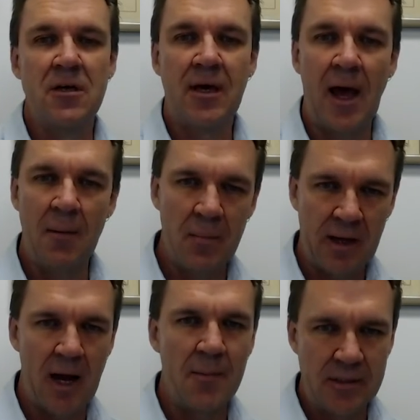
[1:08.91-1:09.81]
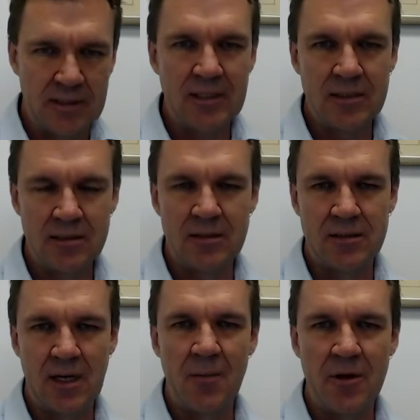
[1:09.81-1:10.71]
You can become addicted to
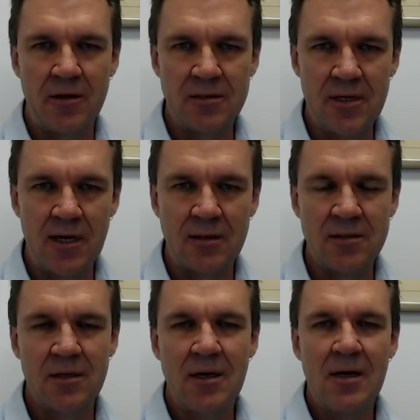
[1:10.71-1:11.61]
some of those things,